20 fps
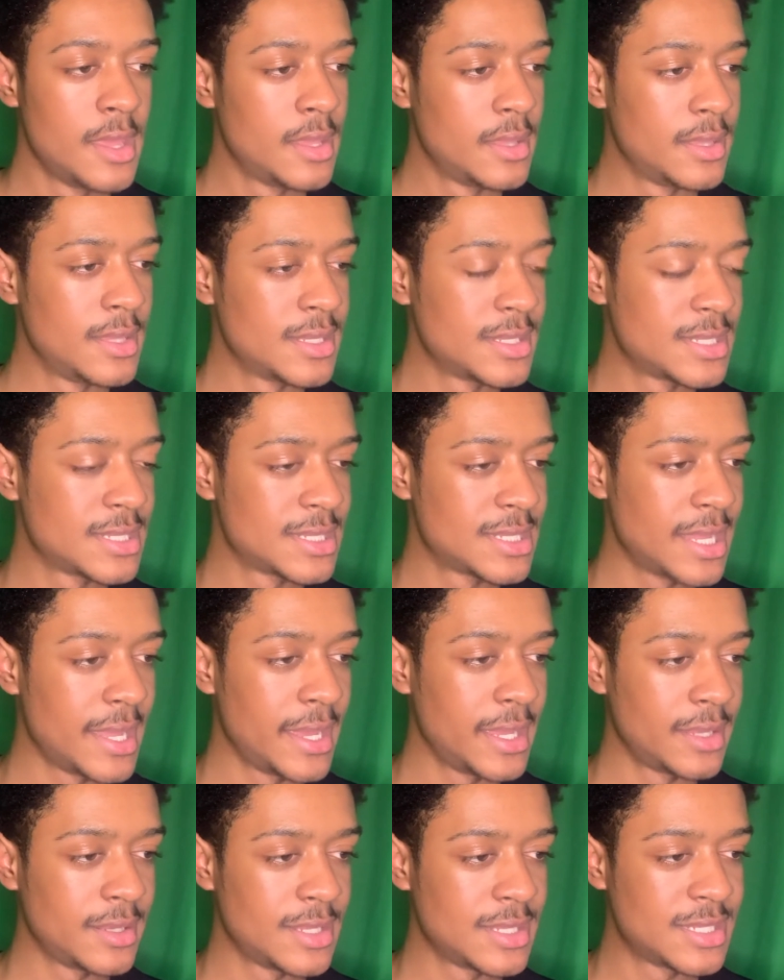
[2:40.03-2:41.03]
this is
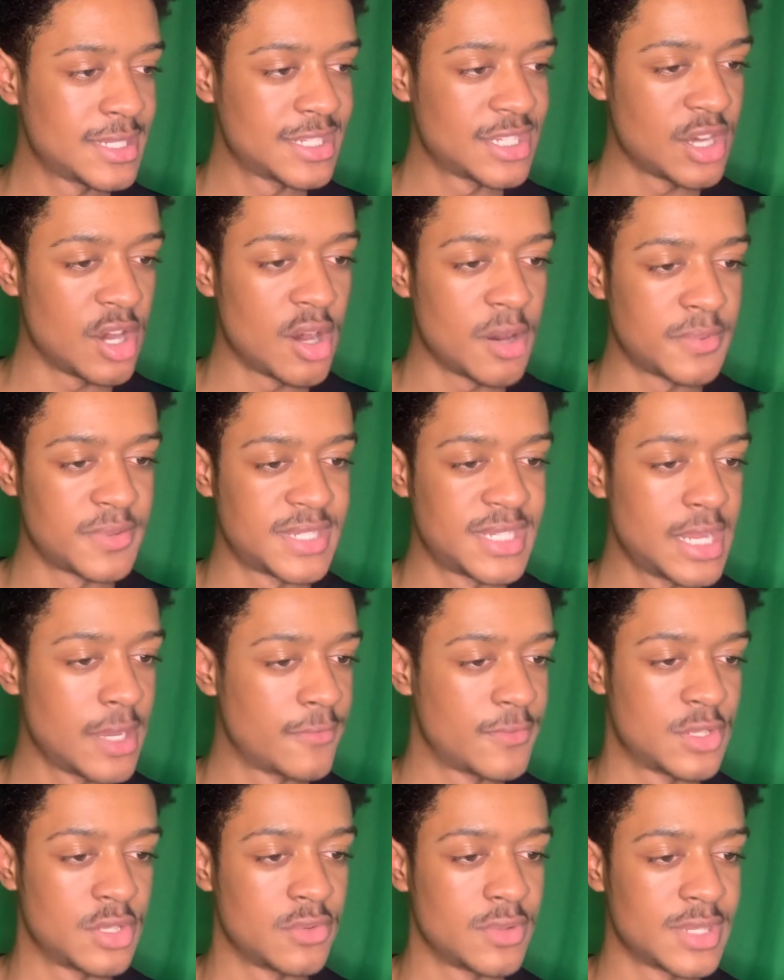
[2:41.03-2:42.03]
off
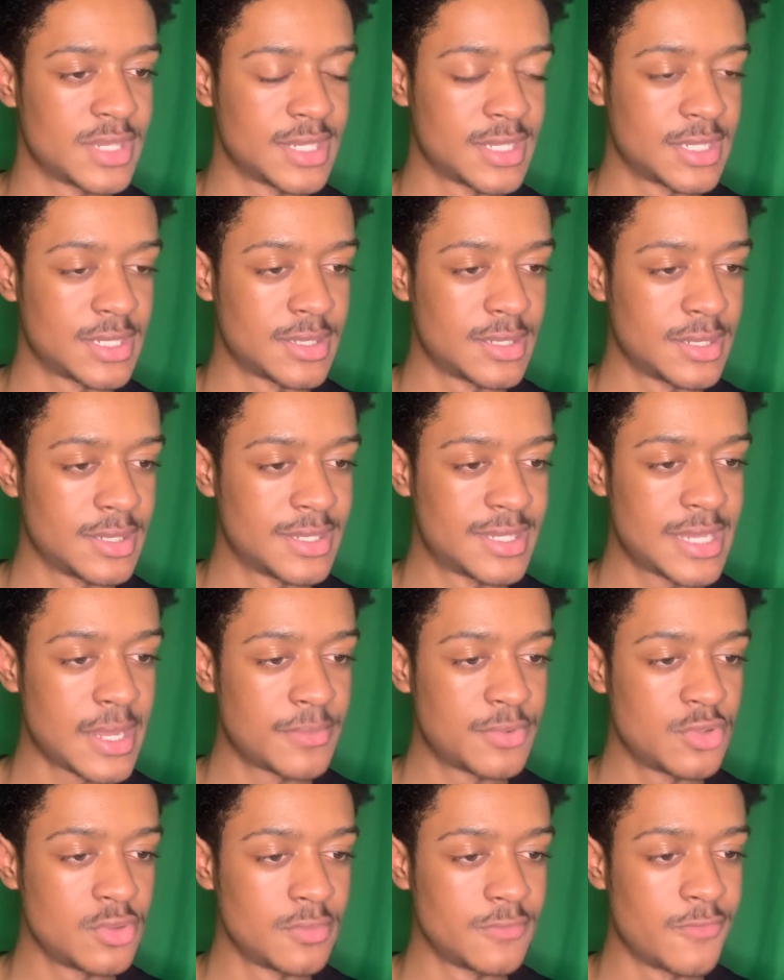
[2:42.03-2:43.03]
Steph too. This is
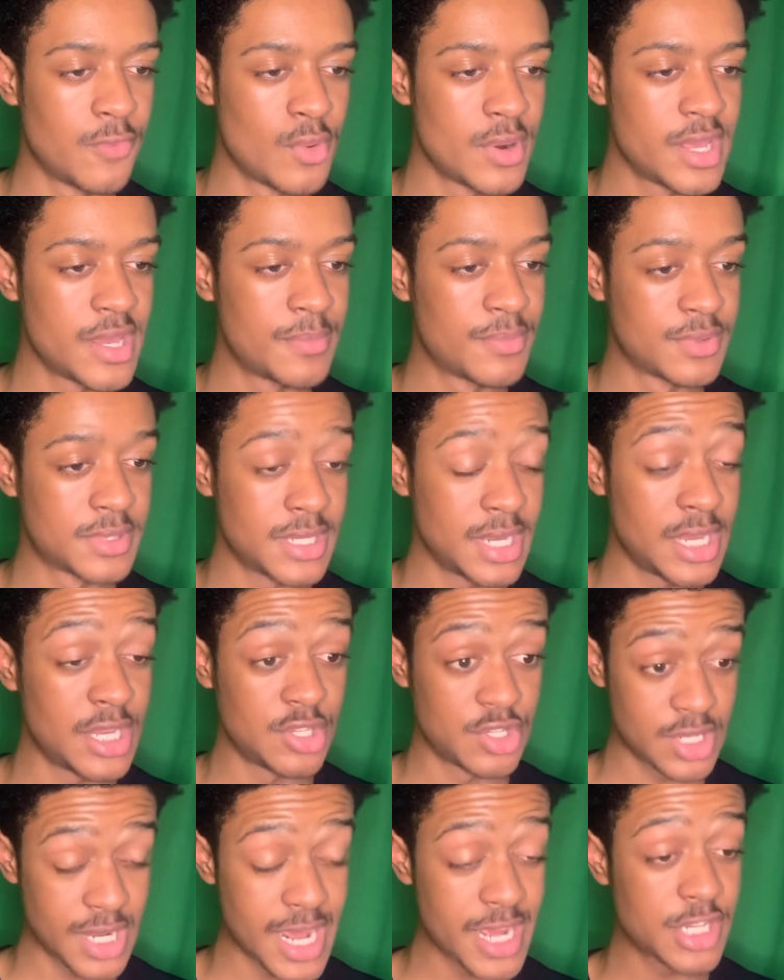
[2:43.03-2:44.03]
Steph shooting 48%. He
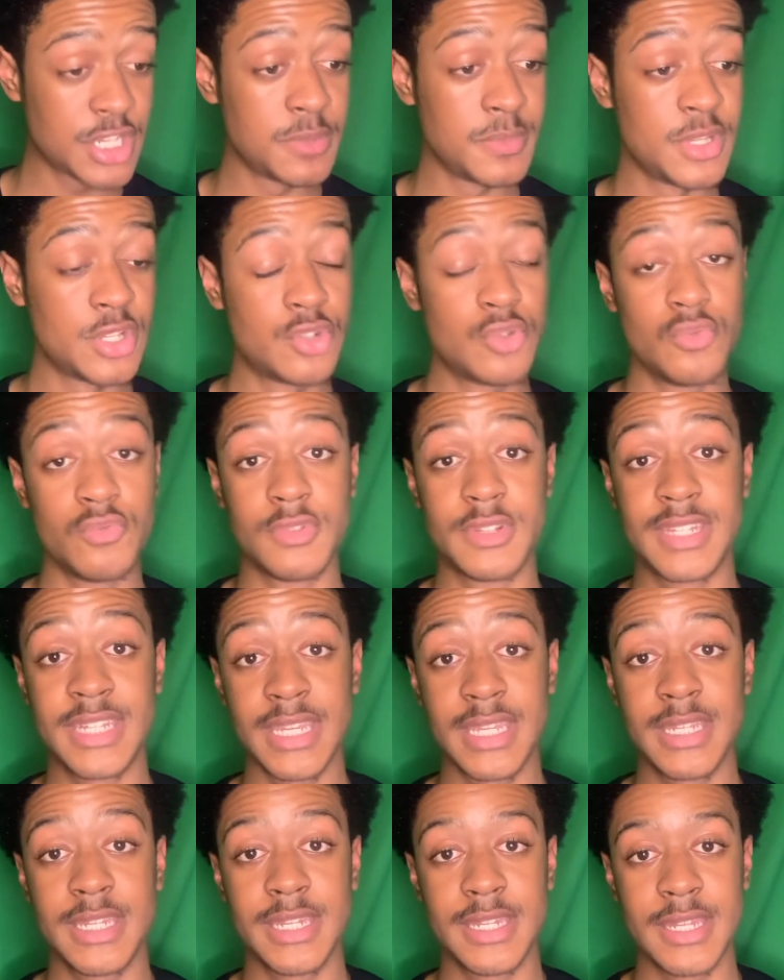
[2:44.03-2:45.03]
should actually be shooting
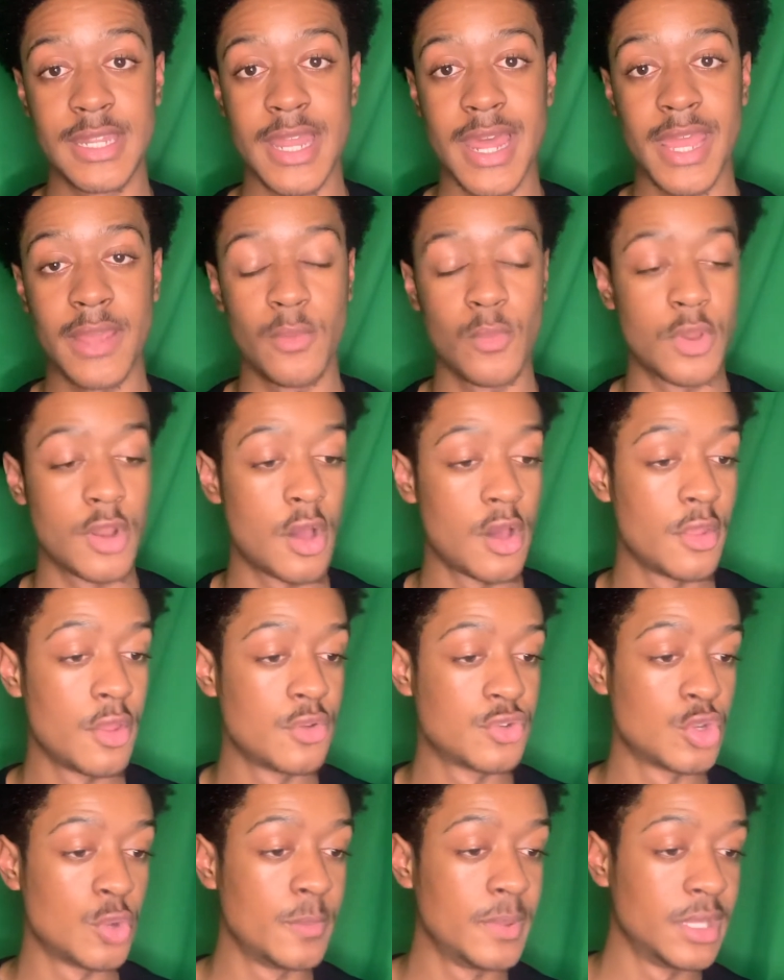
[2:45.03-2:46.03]
60 tonight with all
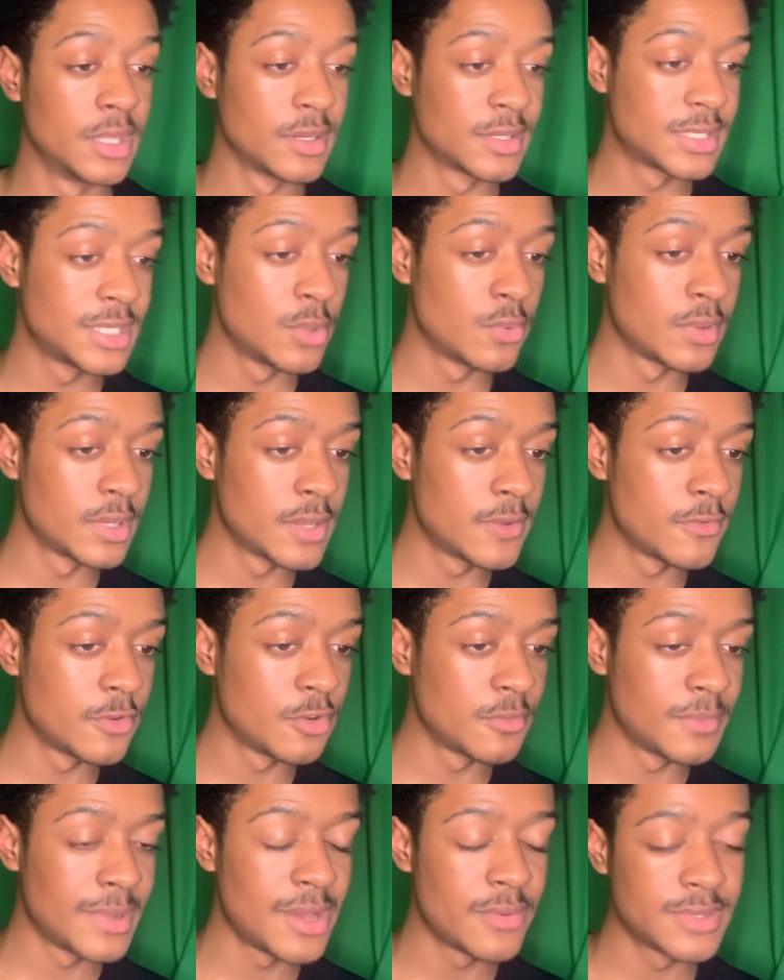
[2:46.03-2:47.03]
those open looks they were giving
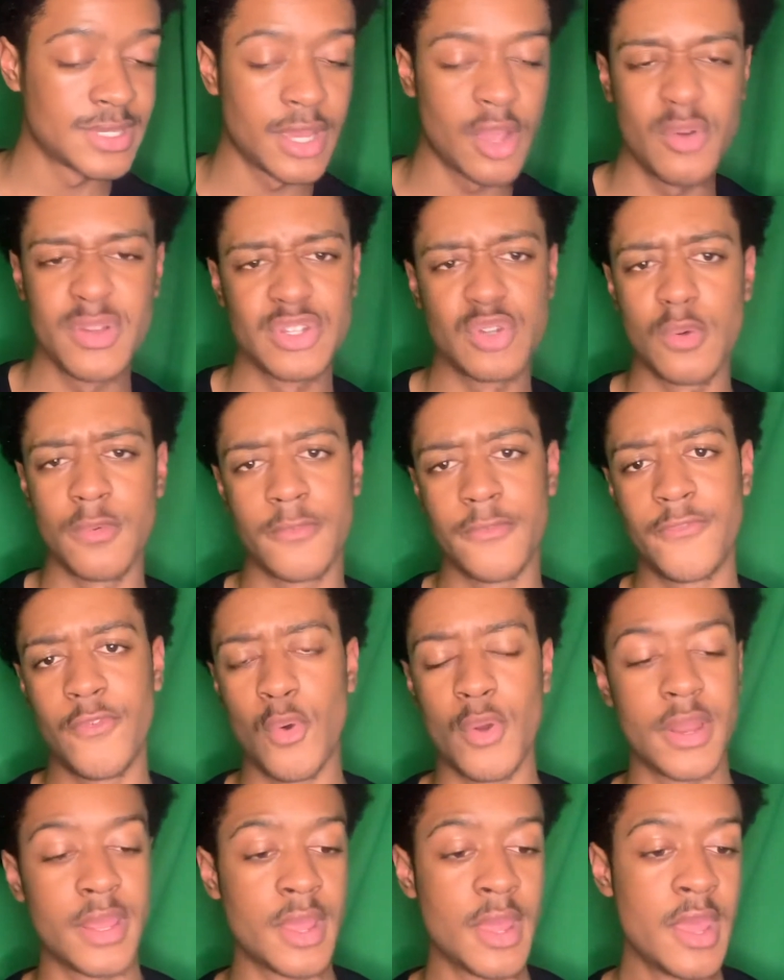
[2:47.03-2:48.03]
him. I was like, oh, he's going for
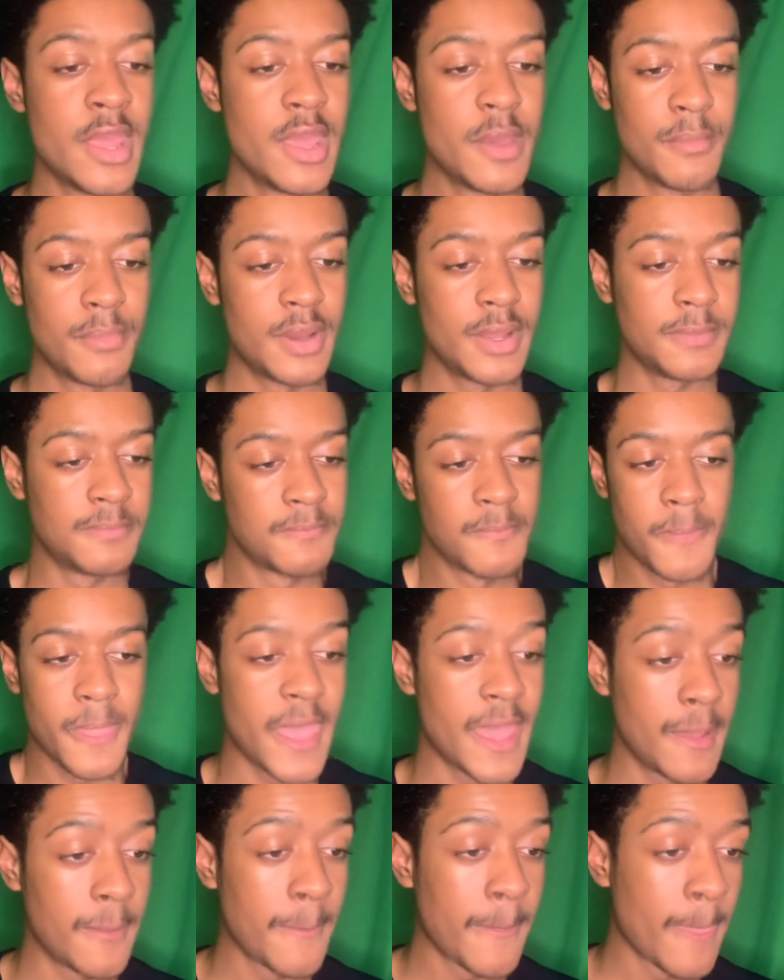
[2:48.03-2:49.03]
40. But
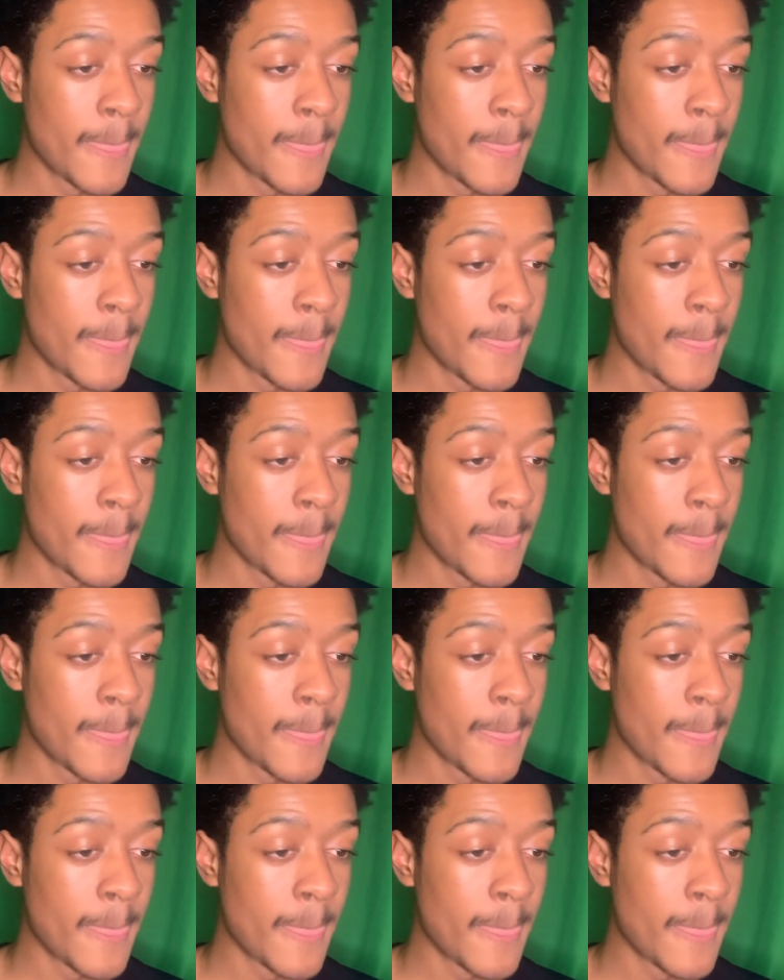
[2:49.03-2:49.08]
hey.